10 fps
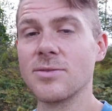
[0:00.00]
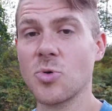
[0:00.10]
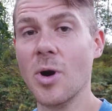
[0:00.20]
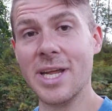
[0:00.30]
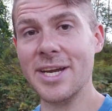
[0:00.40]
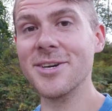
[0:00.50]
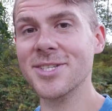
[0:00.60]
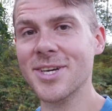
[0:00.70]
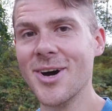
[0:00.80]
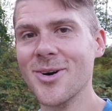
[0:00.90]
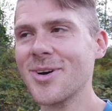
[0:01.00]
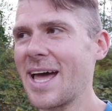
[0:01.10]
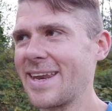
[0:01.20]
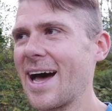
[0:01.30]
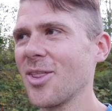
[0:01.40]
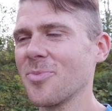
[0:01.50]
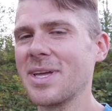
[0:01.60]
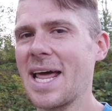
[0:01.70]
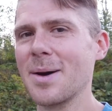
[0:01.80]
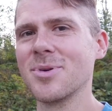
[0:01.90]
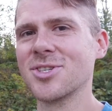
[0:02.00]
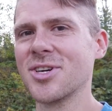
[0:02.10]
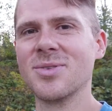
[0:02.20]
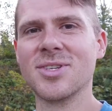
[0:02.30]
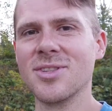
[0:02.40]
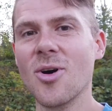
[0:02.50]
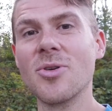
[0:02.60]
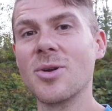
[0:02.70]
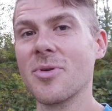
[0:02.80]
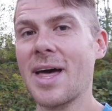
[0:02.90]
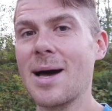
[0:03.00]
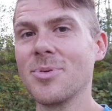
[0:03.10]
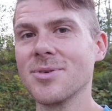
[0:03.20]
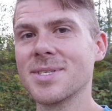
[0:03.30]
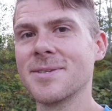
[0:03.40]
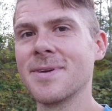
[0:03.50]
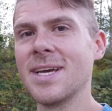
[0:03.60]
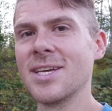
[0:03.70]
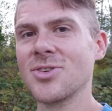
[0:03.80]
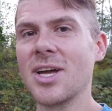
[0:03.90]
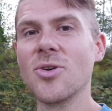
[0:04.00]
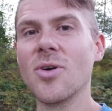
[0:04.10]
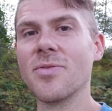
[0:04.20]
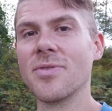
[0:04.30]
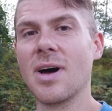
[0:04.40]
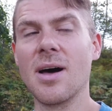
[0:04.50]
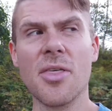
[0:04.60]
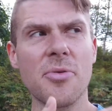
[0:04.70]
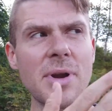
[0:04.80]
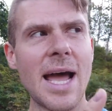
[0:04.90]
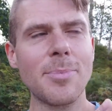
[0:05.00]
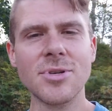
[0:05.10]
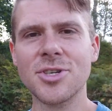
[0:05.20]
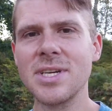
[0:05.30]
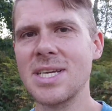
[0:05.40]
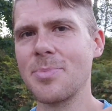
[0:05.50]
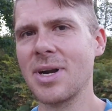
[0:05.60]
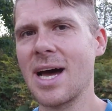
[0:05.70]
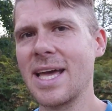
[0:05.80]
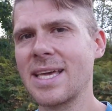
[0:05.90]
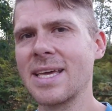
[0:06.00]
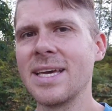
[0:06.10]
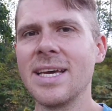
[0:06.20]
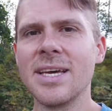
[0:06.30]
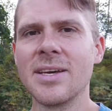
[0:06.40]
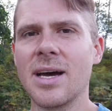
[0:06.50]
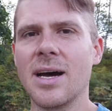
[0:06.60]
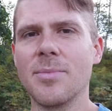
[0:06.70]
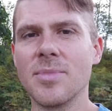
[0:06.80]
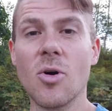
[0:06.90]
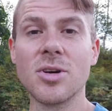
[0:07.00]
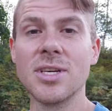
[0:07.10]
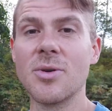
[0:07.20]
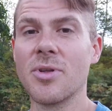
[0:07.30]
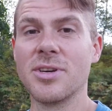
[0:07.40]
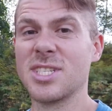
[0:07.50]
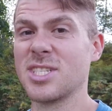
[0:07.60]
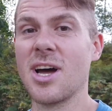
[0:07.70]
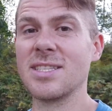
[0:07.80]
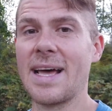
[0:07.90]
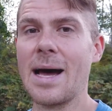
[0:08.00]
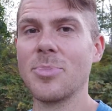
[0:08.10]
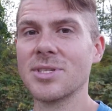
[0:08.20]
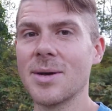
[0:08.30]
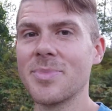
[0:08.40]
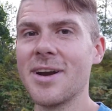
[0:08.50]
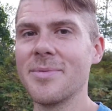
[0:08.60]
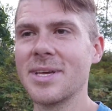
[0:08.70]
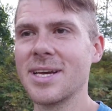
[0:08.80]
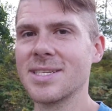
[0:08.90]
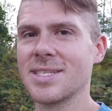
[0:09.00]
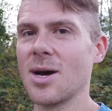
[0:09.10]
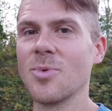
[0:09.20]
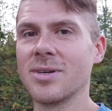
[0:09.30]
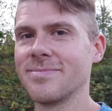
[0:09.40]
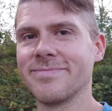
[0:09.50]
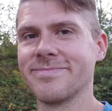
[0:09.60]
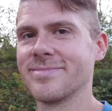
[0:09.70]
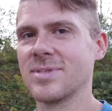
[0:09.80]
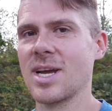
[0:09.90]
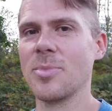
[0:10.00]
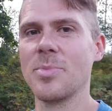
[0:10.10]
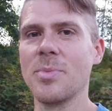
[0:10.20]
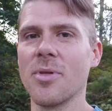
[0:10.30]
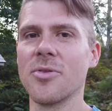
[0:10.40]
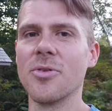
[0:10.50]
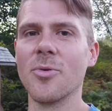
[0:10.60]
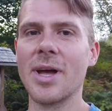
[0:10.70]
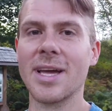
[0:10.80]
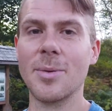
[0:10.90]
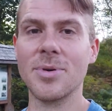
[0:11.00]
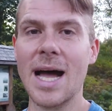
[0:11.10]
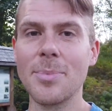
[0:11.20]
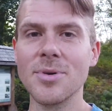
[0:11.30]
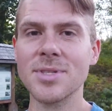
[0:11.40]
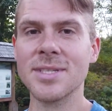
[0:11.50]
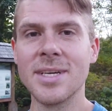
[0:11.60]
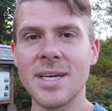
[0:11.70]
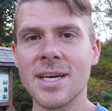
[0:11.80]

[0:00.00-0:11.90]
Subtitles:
20 years ago, and now there'll be an apple tree loaded with apples. So I know of 3 apple trees up on a hike locally where there's just tons of apples up there because a couple people threw away a couple apples